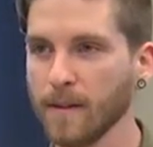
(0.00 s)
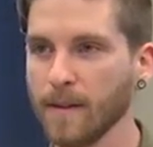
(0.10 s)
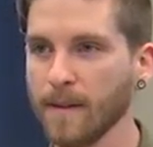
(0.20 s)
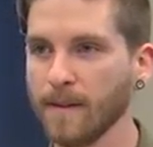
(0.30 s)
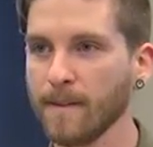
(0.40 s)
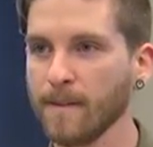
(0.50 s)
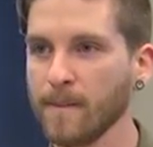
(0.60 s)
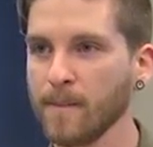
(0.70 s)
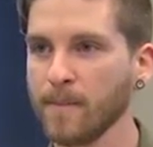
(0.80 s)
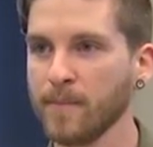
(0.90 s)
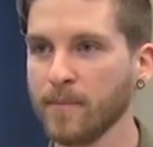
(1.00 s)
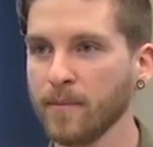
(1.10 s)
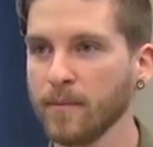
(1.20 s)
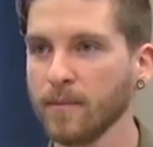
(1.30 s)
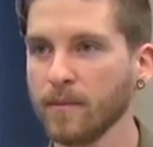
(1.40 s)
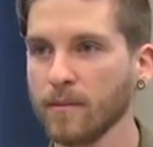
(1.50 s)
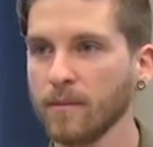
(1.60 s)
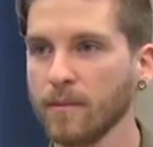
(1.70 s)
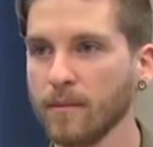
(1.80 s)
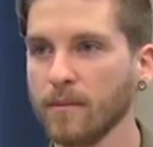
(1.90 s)

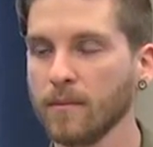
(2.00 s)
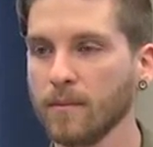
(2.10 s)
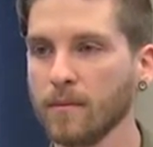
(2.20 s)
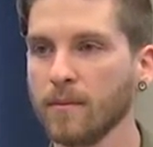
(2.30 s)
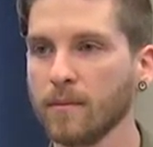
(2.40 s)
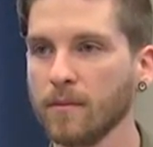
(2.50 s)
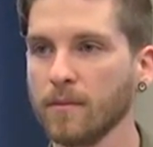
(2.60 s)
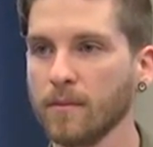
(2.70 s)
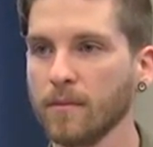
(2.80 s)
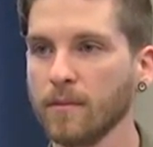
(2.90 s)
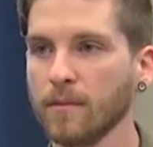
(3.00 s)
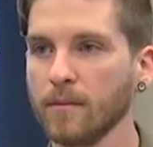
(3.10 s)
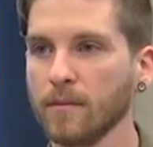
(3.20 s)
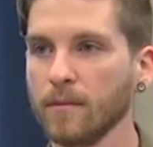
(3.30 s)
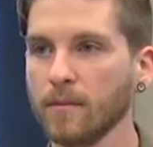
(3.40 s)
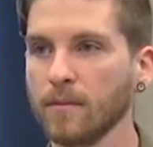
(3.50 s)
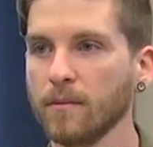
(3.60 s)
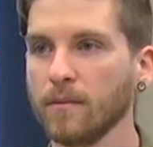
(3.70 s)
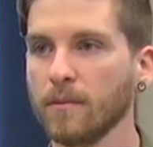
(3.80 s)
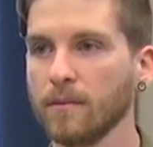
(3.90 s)

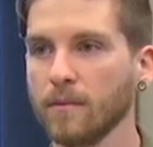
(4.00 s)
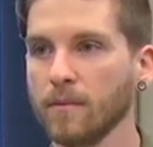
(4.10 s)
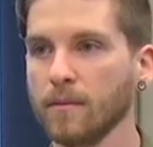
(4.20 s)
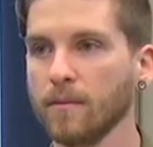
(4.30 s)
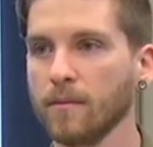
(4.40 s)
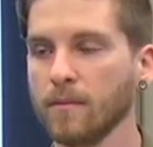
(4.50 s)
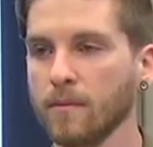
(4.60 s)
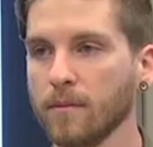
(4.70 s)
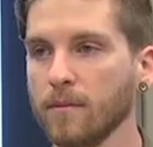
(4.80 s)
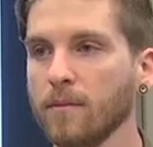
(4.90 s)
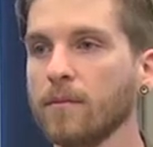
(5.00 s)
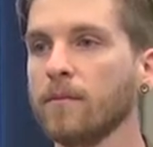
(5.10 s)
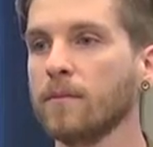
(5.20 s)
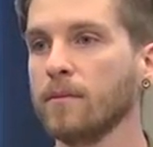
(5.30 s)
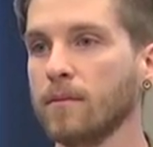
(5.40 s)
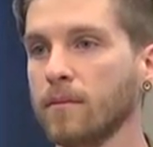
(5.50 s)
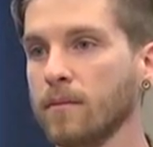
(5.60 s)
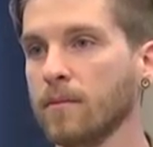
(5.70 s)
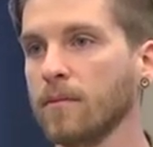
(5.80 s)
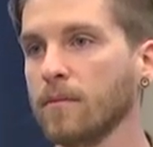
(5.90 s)

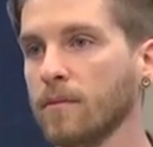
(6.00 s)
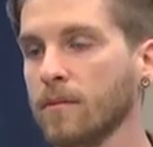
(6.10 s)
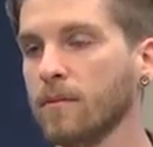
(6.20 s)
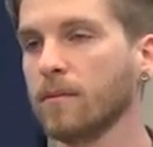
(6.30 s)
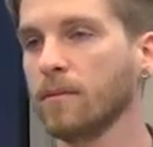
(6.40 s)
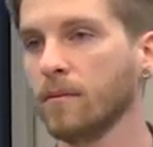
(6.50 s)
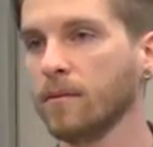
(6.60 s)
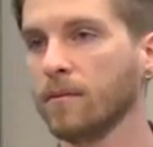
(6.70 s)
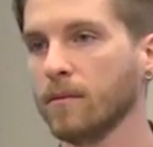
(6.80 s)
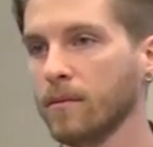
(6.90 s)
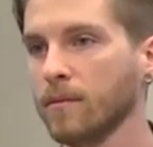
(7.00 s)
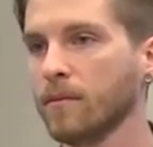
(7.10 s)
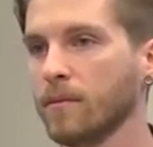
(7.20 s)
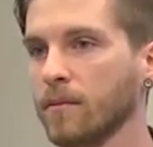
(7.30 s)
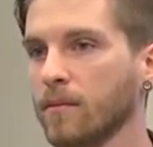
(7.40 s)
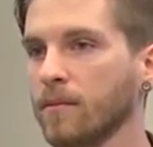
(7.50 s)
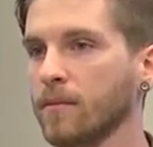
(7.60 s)
Nothing is said.